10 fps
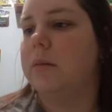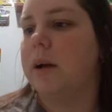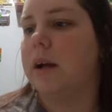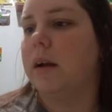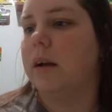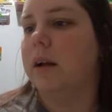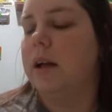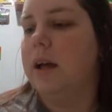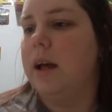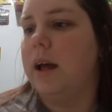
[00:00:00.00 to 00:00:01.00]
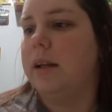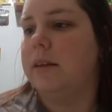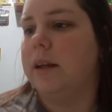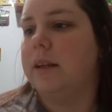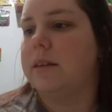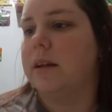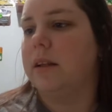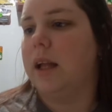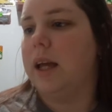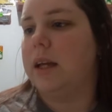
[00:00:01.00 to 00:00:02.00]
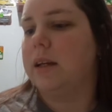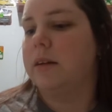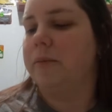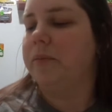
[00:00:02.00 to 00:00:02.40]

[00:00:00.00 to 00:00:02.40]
wear and dates alike.